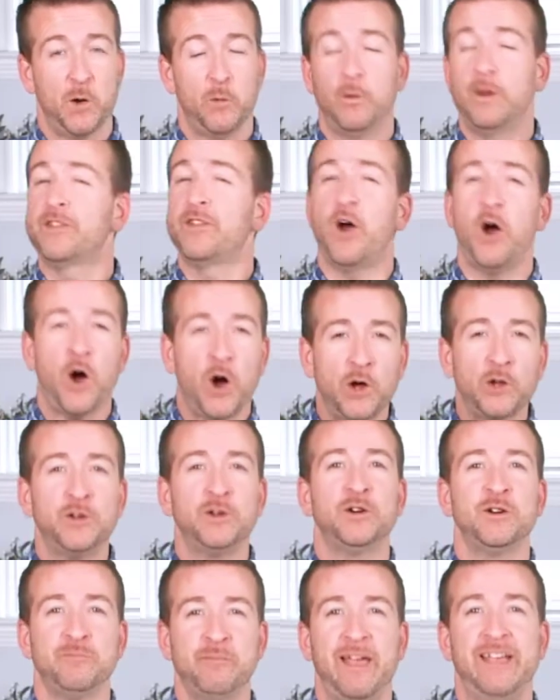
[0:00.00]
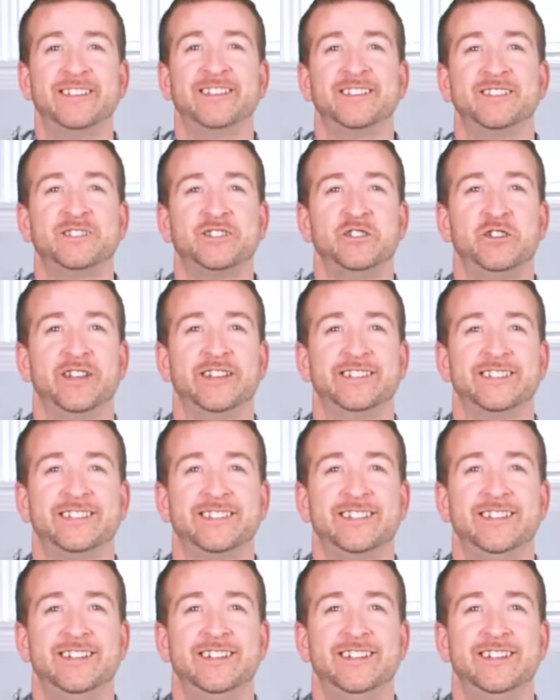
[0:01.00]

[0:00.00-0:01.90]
with all your amazing students.